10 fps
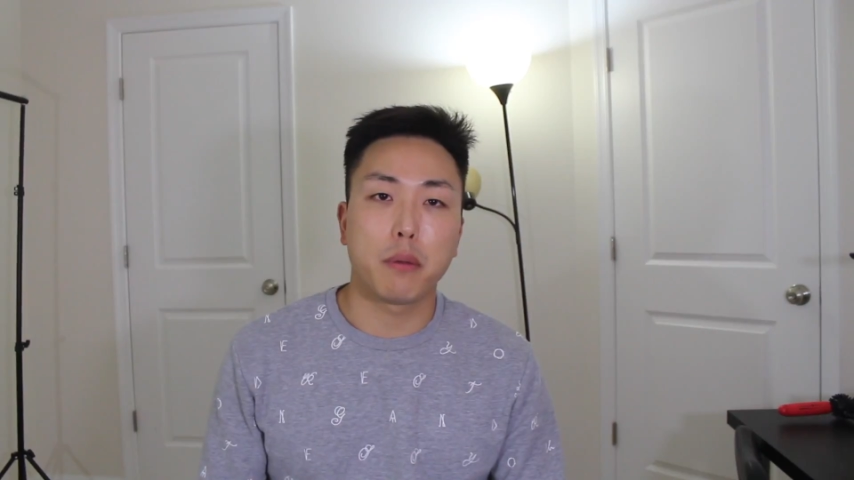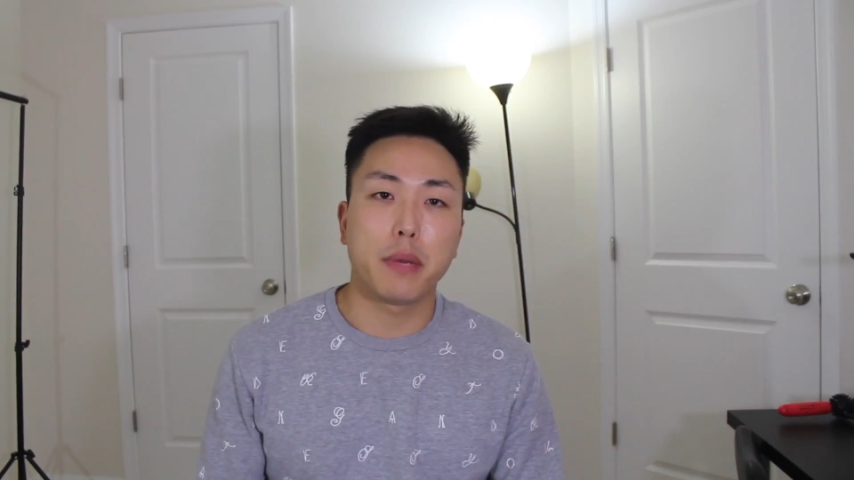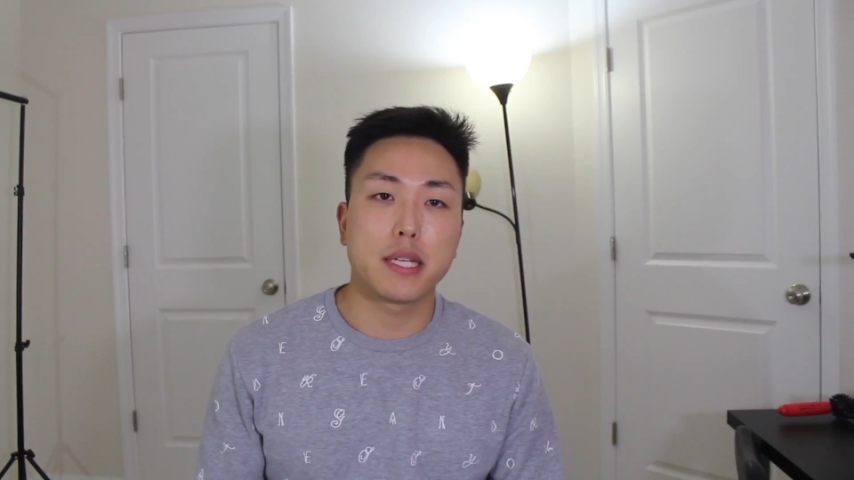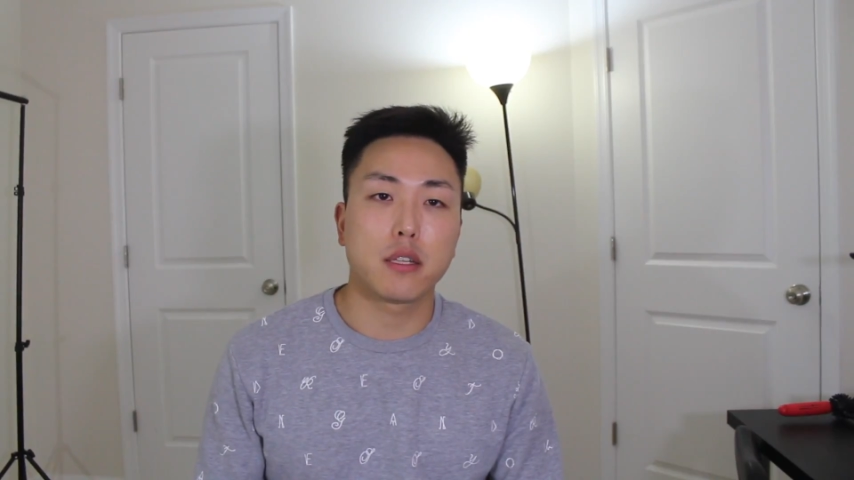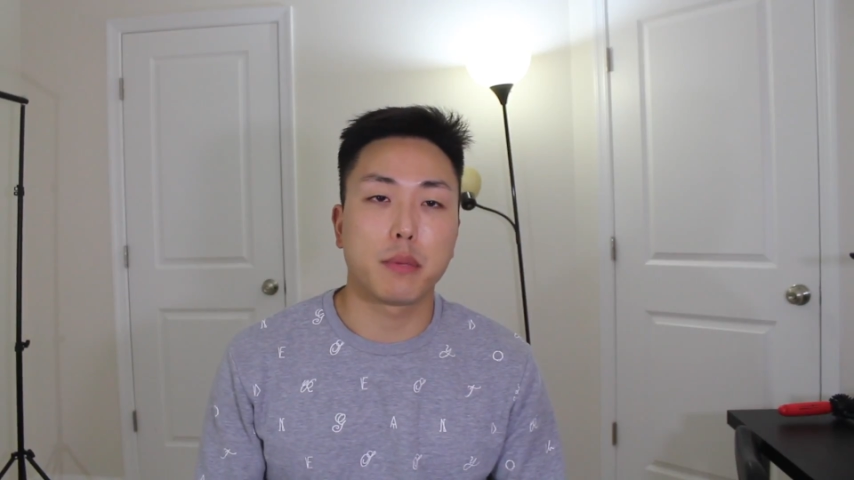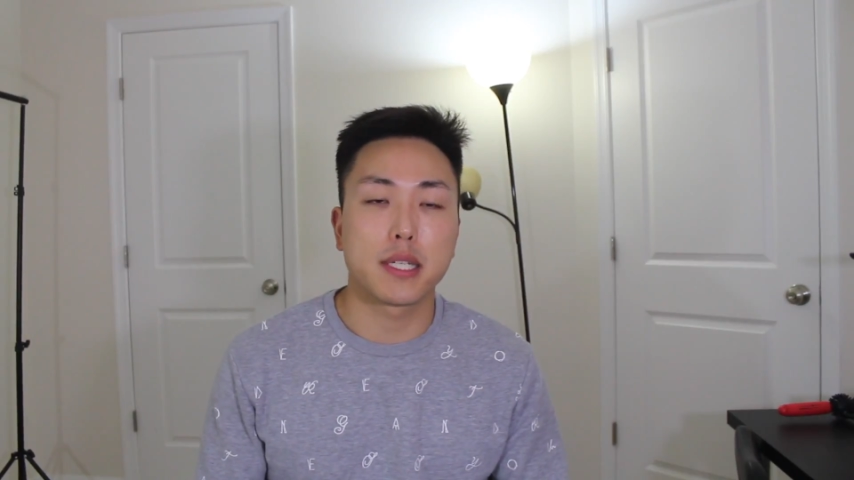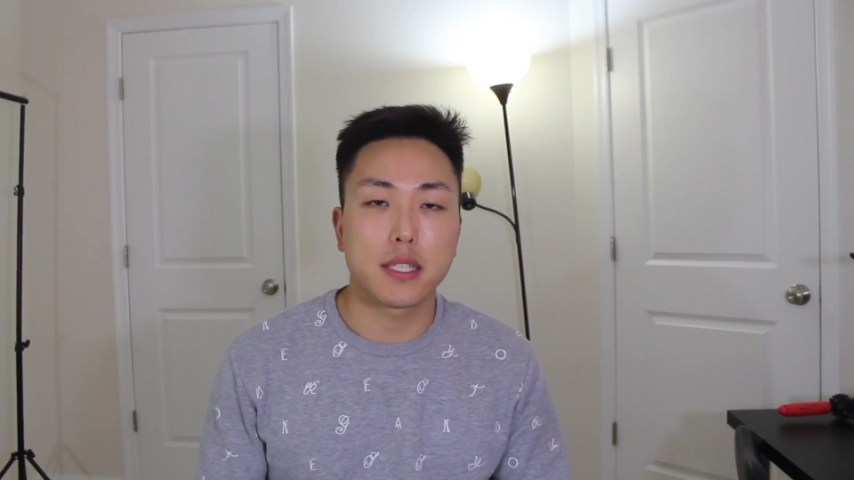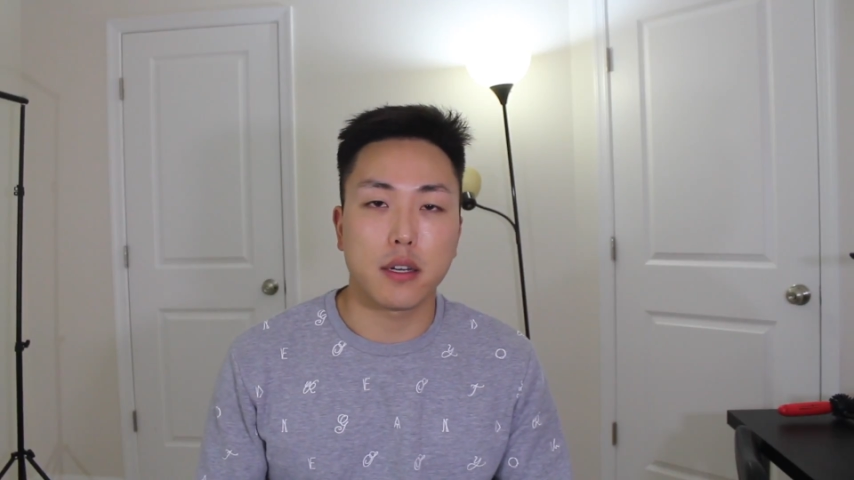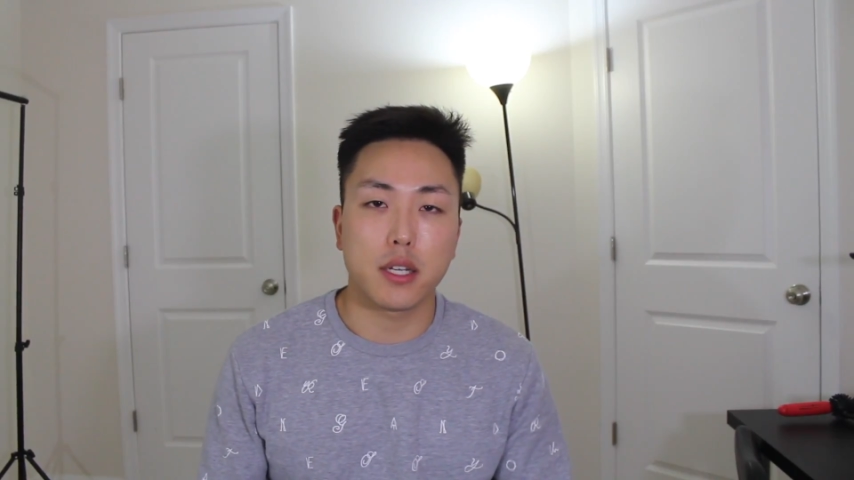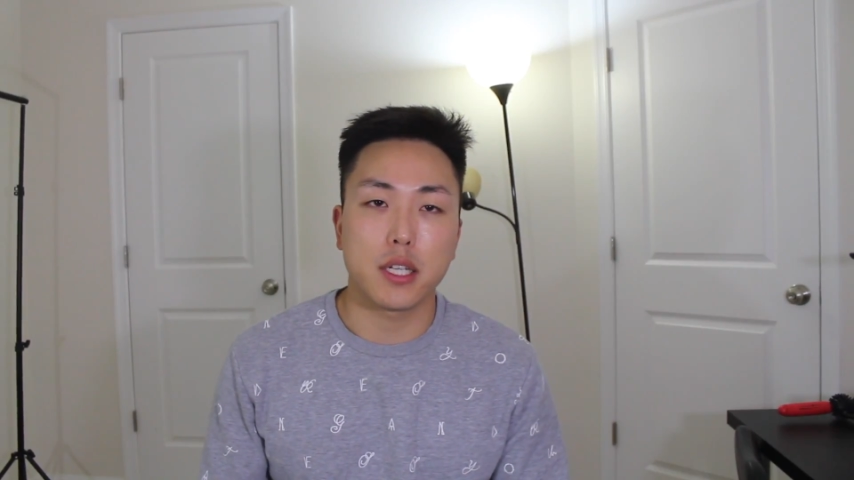but based on my
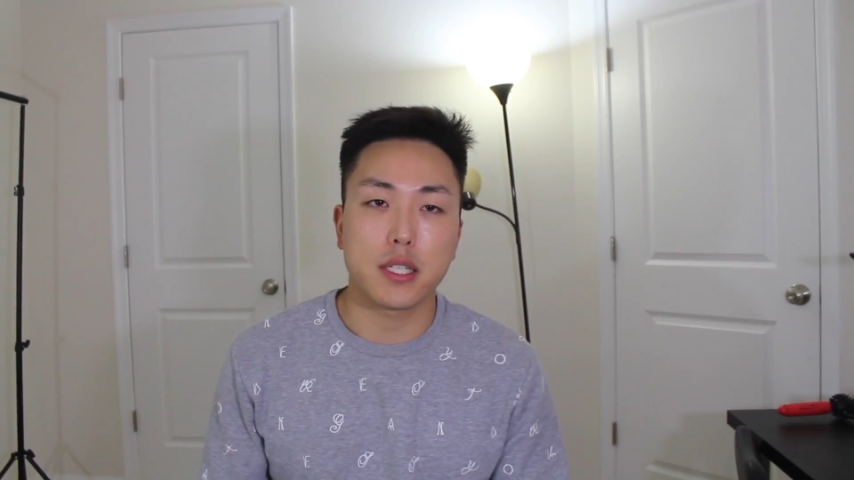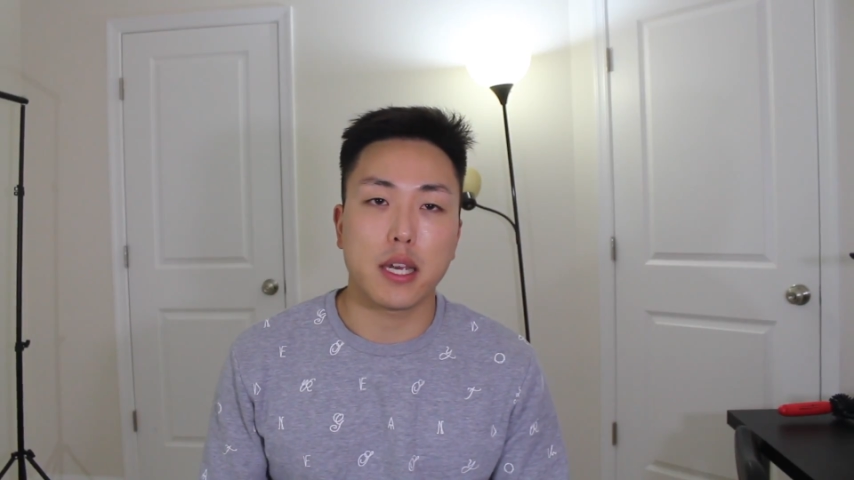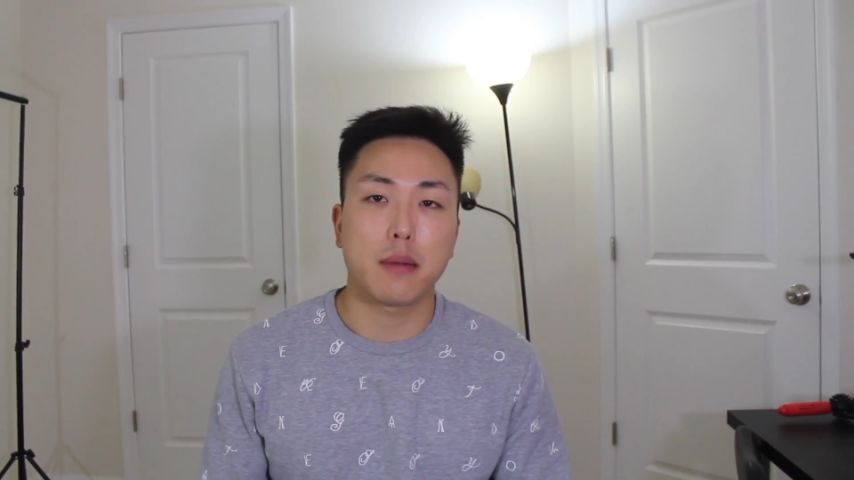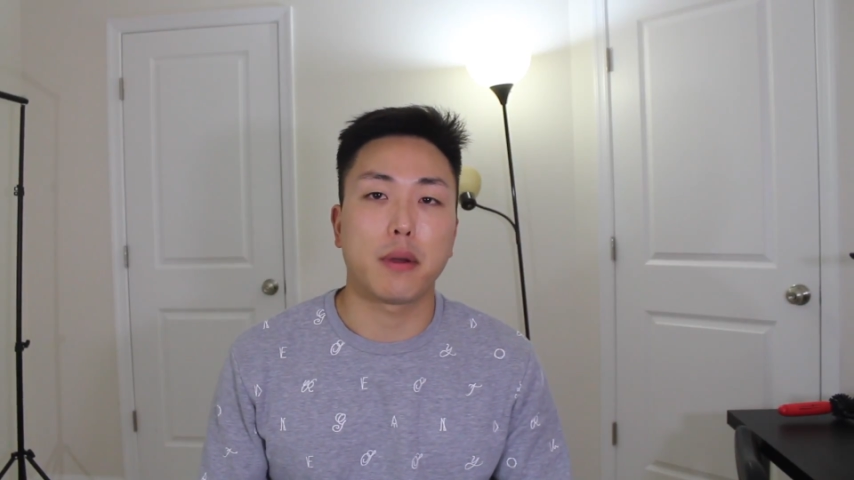studies and